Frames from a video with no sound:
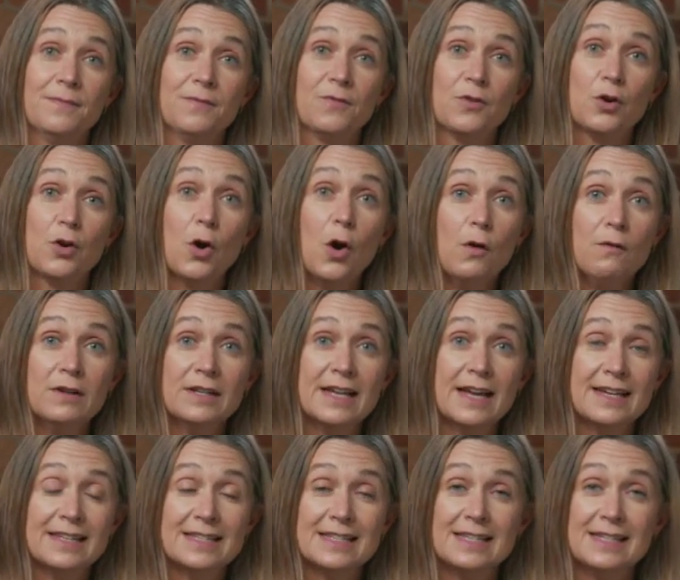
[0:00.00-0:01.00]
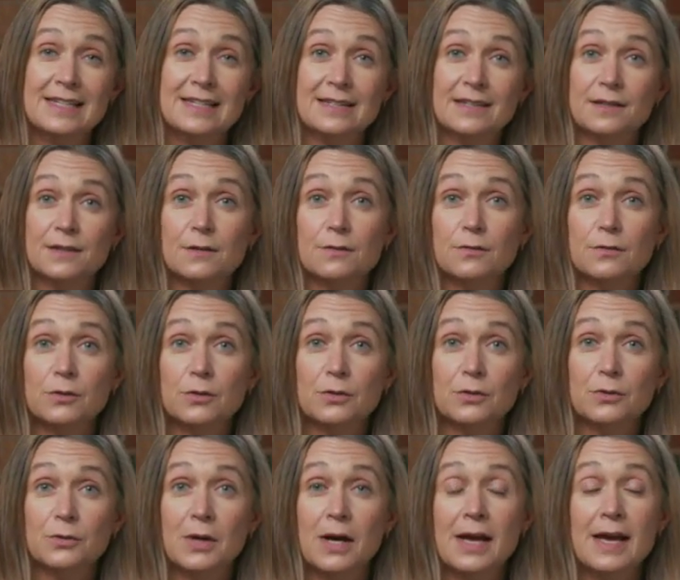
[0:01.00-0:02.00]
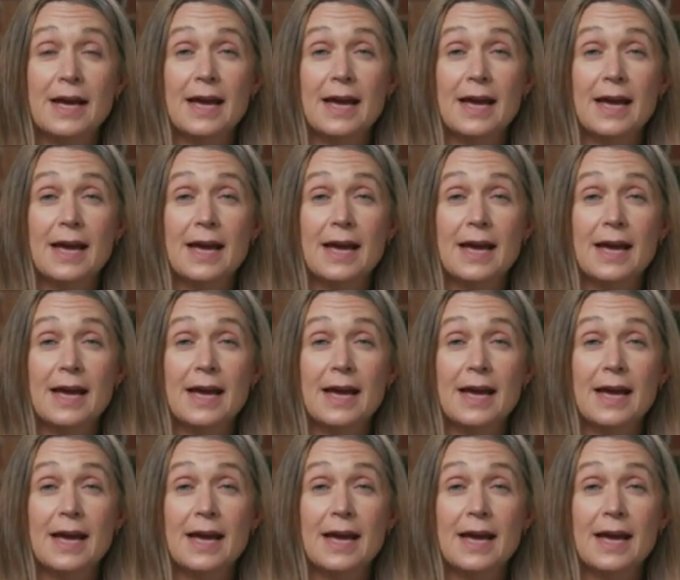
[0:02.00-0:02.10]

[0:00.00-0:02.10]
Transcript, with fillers: For COVID 19 and the flu,